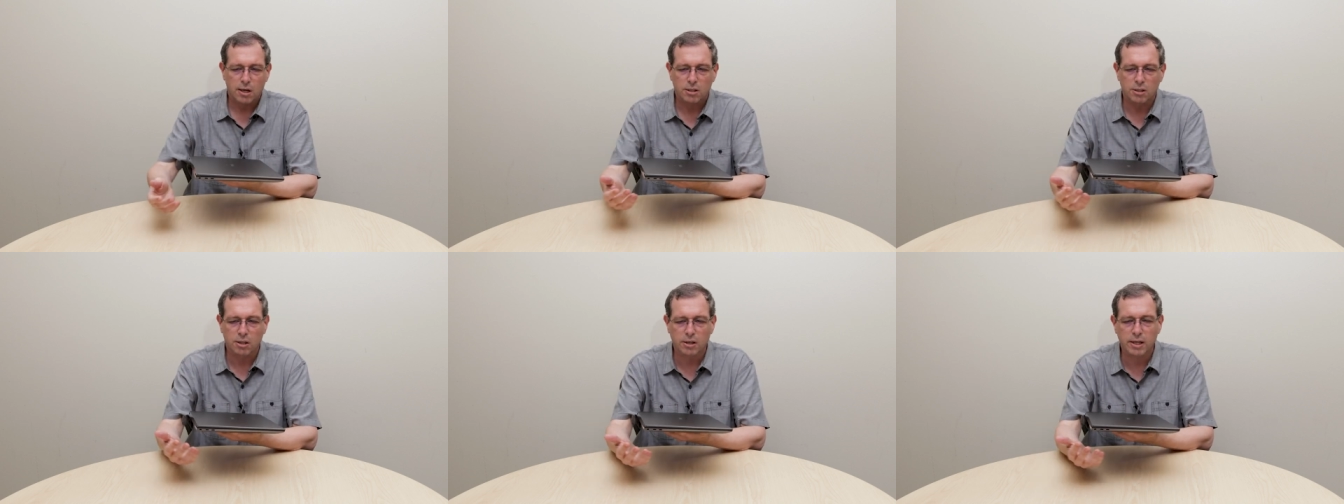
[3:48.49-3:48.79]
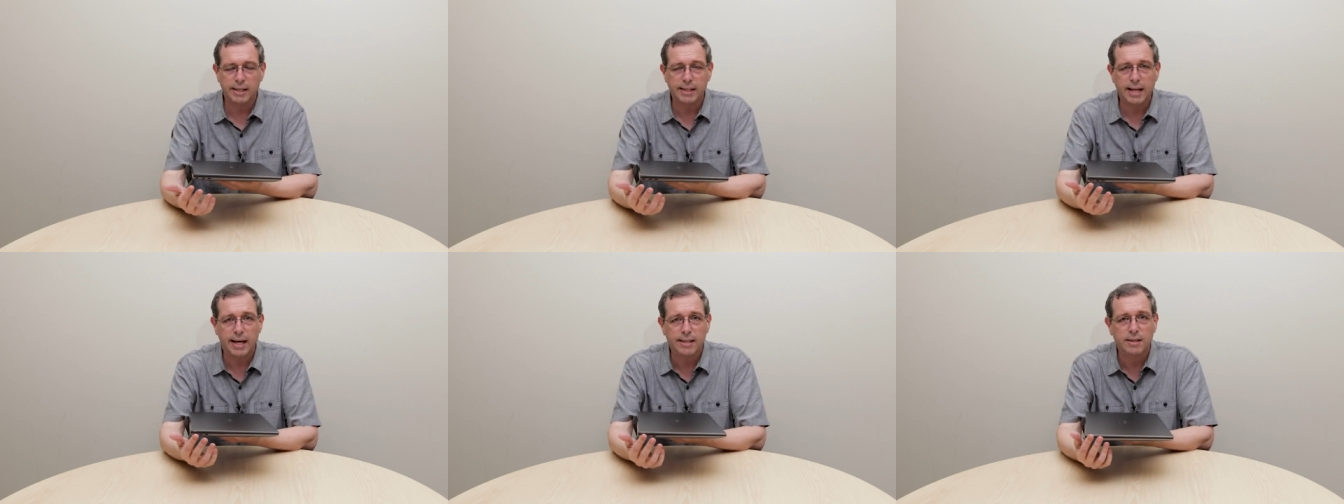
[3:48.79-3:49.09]

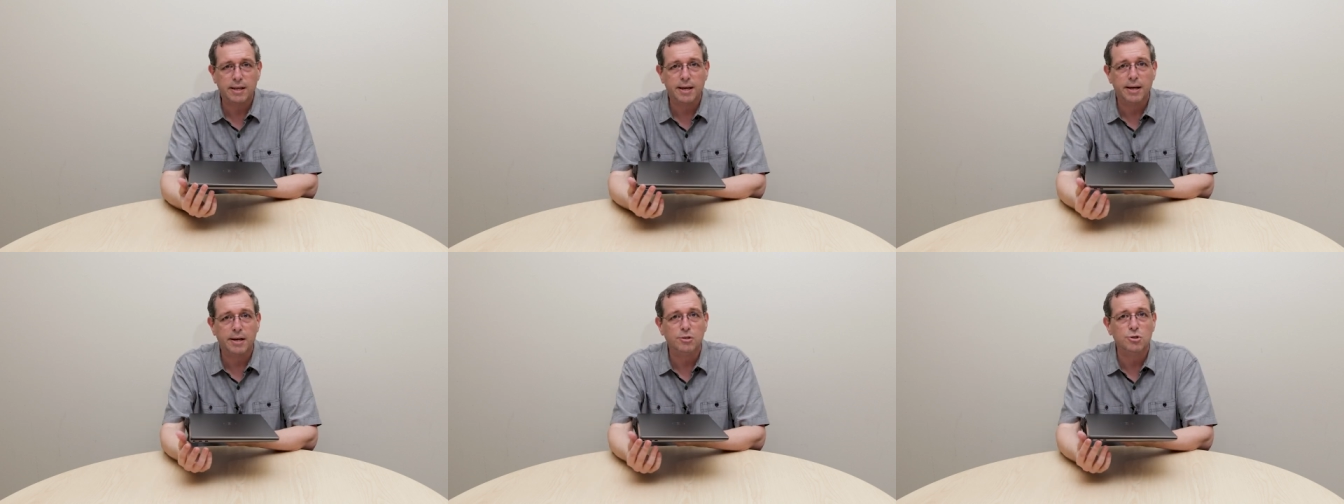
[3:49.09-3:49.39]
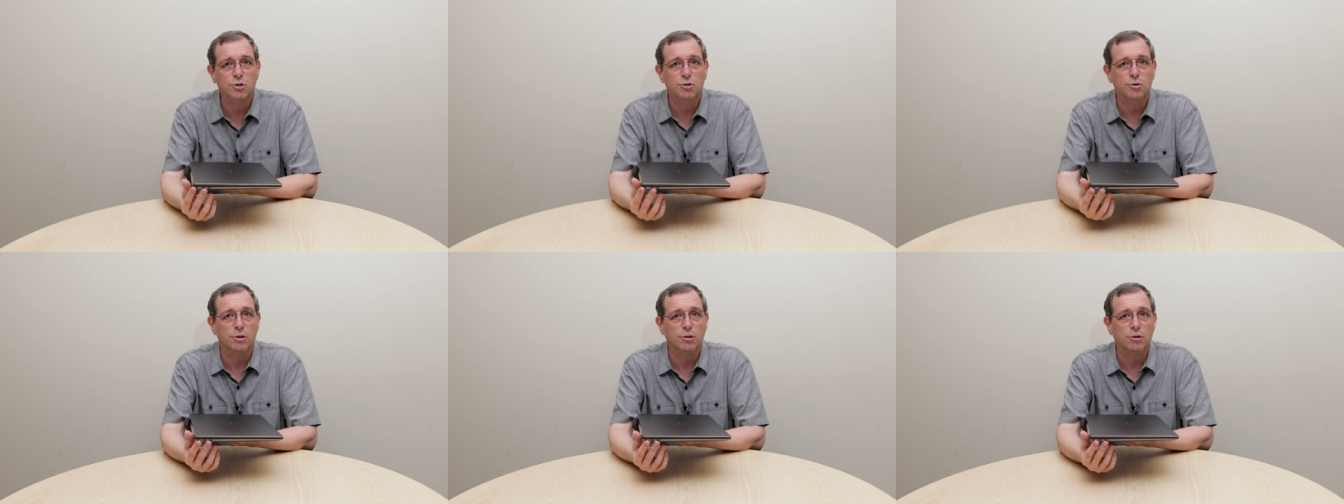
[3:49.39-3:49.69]
Looking at the
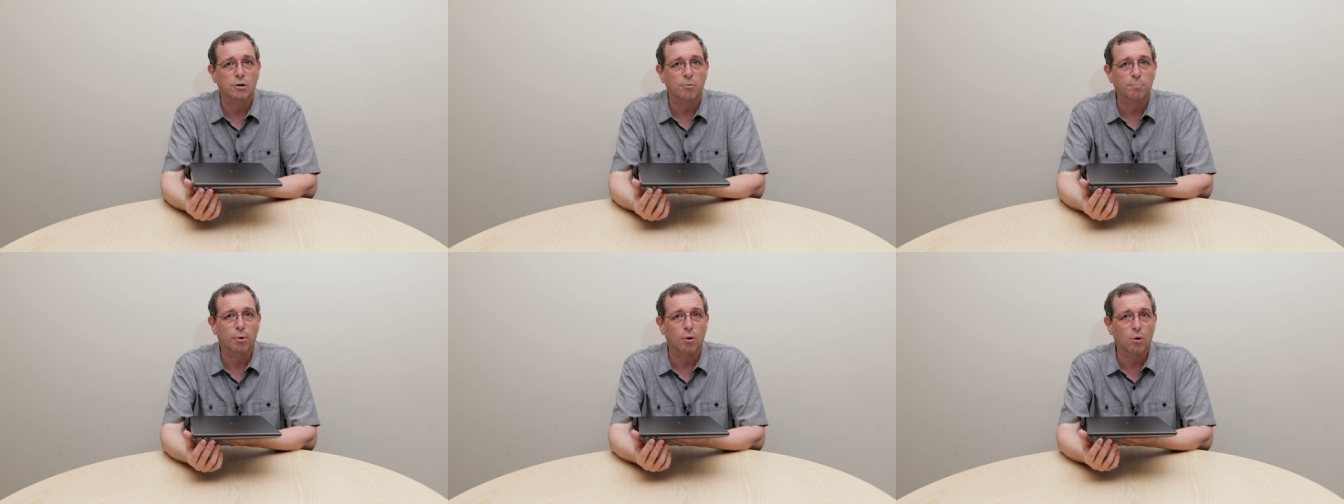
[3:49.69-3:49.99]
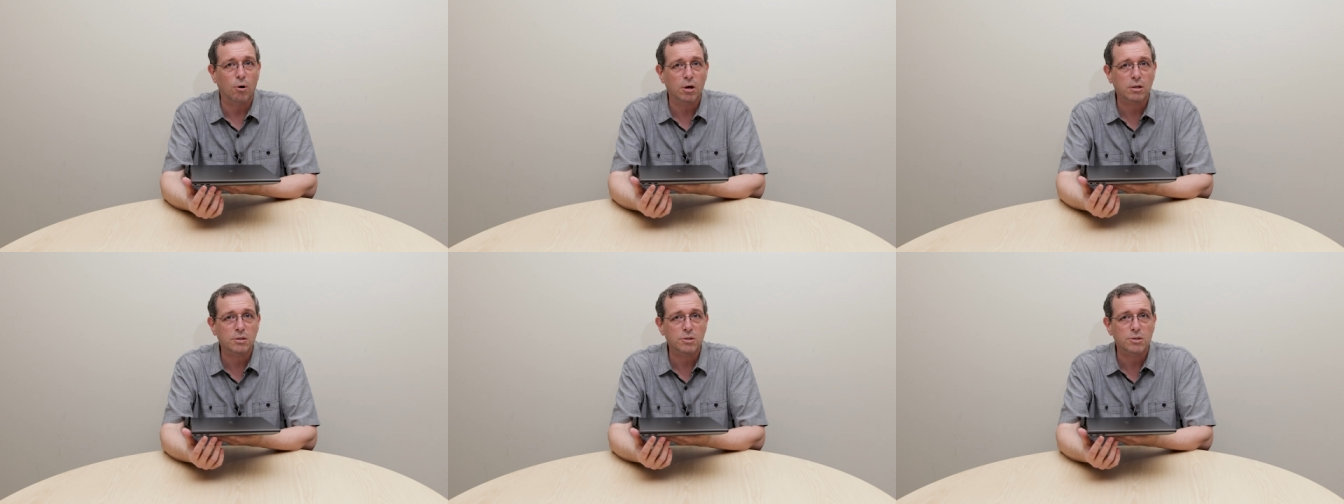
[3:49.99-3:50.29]
external
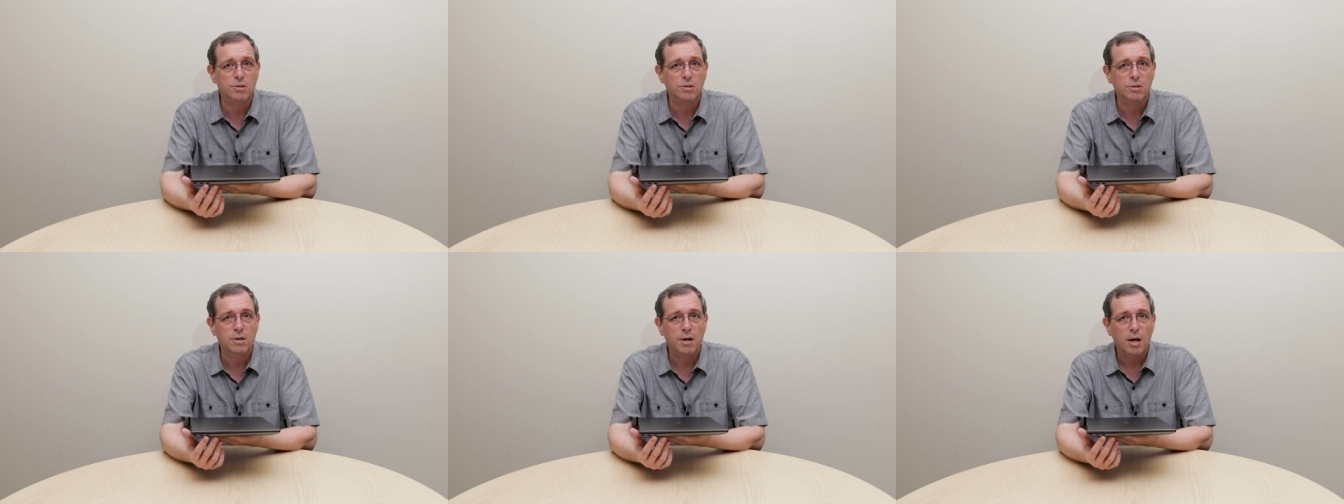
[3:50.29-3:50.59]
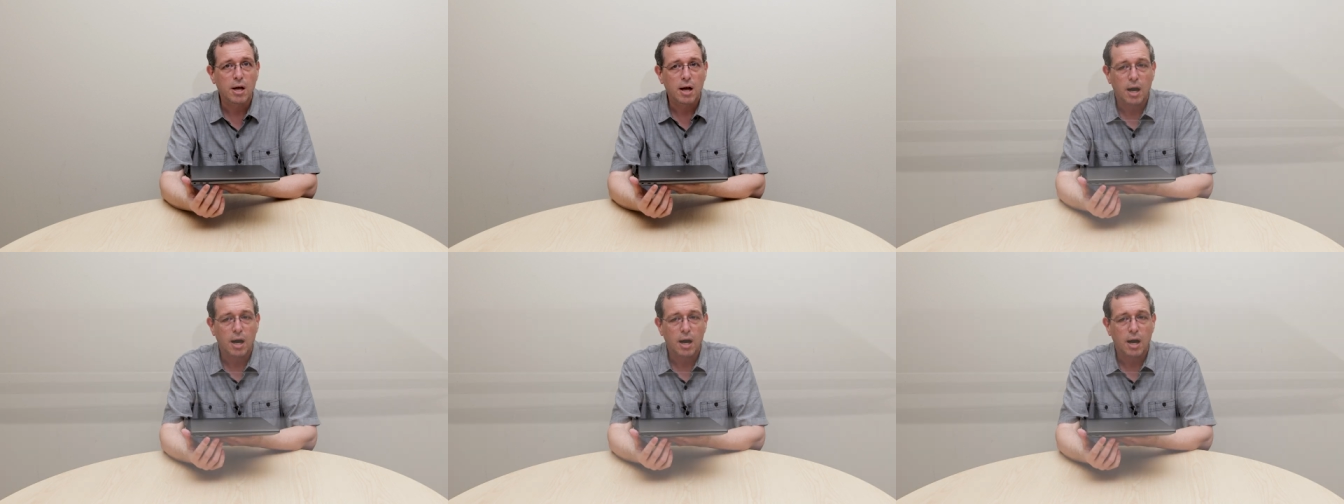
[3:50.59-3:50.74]
ports,